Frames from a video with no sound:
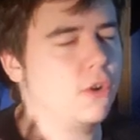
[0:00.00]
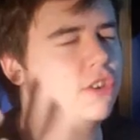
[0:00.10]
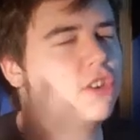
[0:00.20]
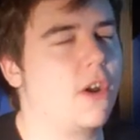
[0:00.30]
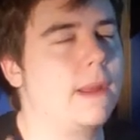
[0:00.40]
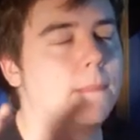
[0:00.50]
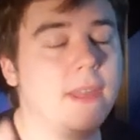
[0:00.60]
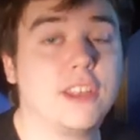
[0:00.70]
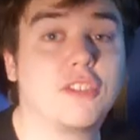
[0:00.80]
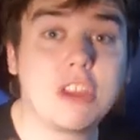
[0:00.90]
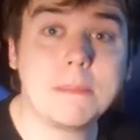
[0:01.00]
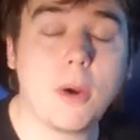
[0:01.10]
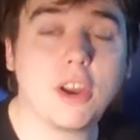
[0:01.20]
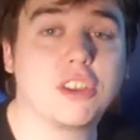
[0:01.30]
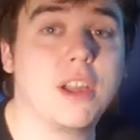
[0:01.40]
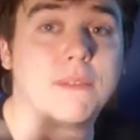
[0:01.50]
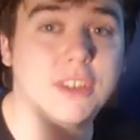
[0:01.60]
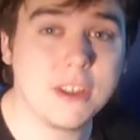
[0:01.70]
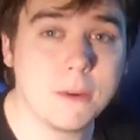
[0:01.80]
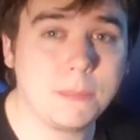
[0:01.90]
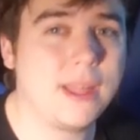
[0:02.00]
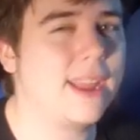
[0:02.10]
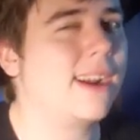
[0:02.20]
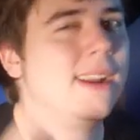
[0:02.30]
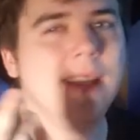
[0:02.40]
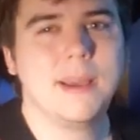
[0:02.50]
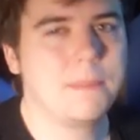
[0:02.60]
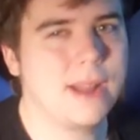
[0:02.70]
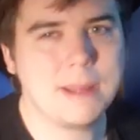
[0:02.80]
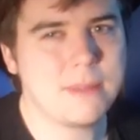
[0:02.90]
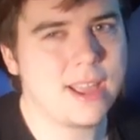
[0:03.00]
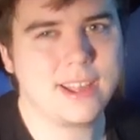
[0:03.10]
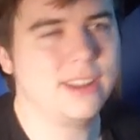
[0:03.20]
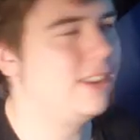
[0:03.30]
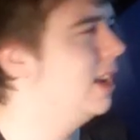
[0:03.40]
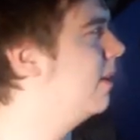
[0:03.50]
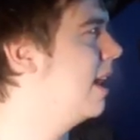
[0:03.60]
or sorry, play ScreamPark stuff single player, but I'm not going to do it.